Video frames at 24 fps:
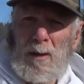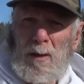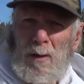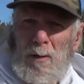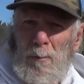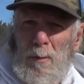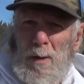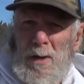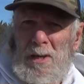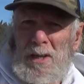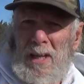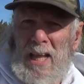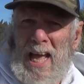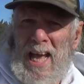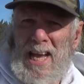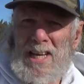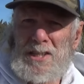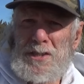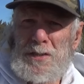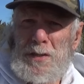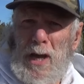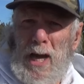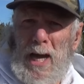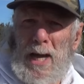One
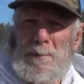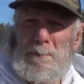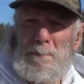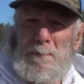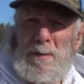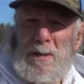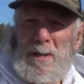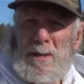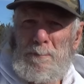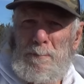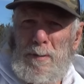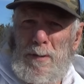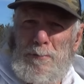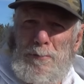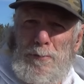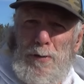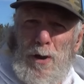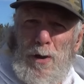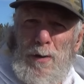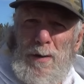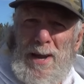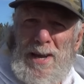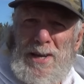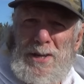last thought
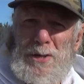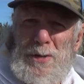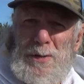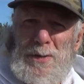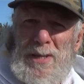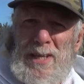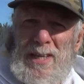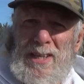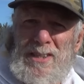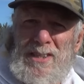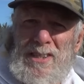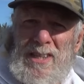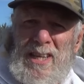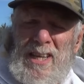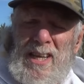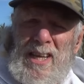before I do this.